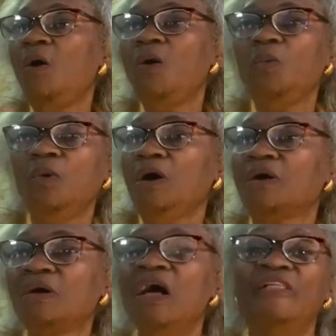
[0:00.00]
in the whole
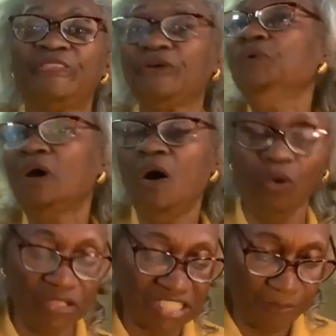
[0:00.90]
world right. through
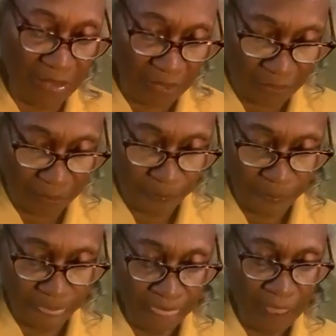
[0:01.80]
the Holy Spirit.
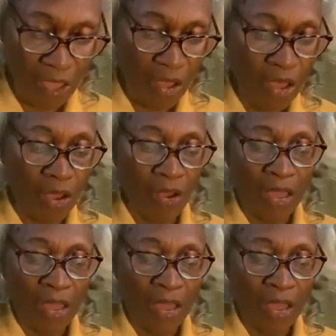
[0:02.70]
Right.